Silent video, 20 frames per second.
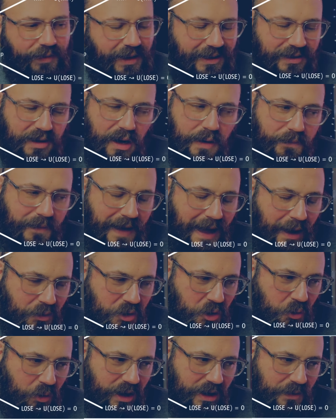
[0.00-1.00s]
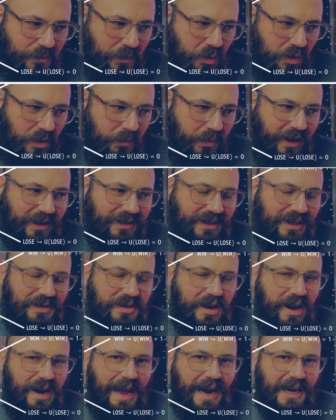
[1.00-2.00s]
It's not value anymore because it's
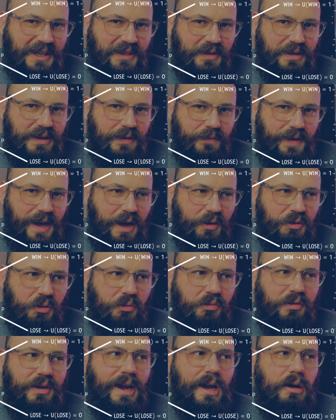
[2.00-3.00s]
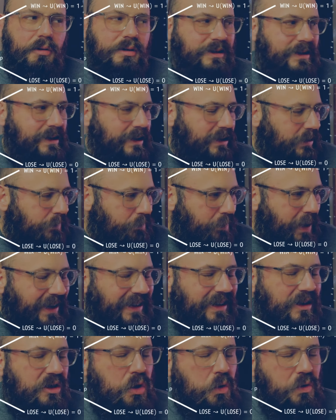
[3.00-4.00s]
not actually the value. Now it's the
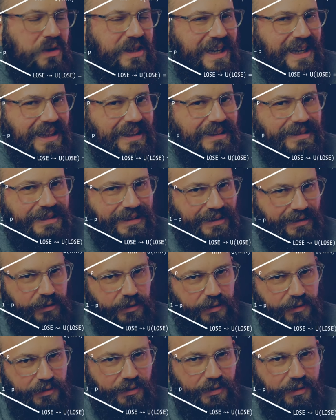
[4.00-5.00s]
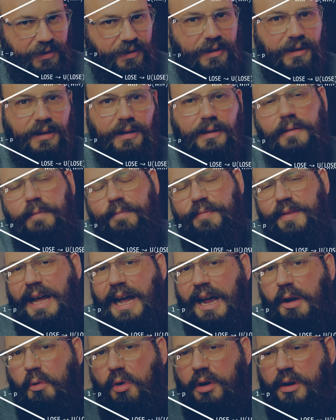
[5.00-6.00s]
expected utility.
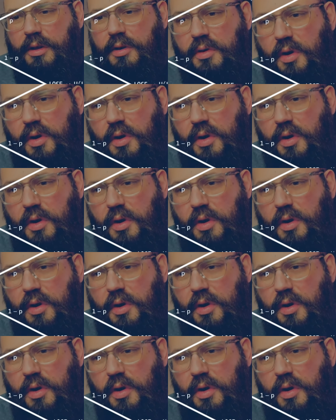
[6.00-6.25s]
I want to